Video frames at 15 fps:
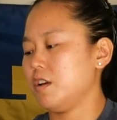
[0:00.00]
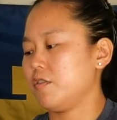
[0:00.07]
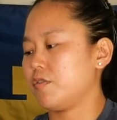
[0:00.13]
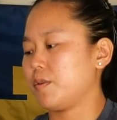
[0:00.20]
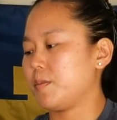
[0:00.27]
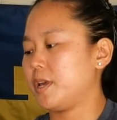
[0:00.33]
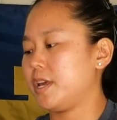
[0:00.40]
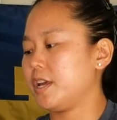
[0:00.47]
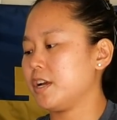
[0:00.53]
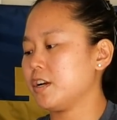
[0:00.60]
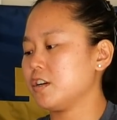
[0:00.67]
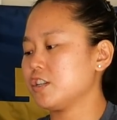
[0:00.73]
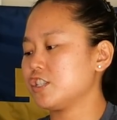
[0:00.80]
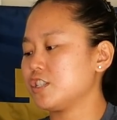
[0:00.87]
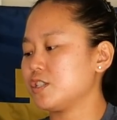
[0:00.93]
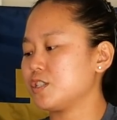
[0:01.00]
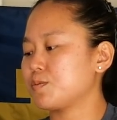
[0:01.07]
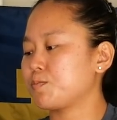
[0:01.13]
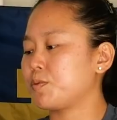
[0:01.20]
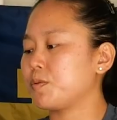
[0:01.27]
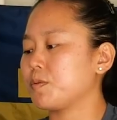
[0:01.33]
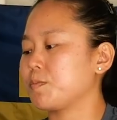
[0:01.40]
From here, she's
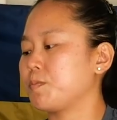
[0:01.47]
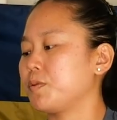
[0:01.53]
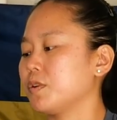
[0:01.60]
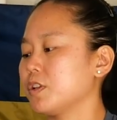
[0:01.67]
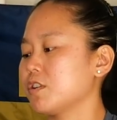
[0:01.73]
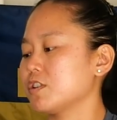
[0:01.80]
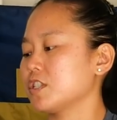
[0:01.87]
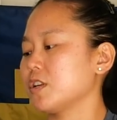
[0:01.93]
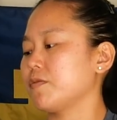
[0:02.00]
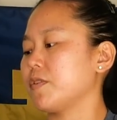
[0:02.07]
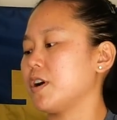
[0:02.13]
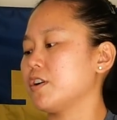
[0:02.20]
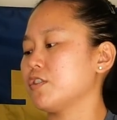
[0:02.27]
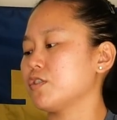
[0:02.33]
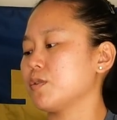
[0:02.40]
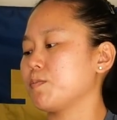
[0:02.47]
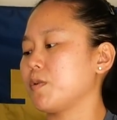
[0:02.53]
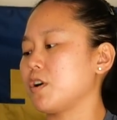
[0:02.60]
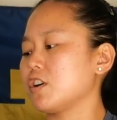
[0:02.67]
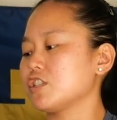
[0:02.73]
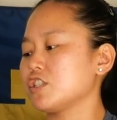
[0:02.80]
pulling herself under the bar.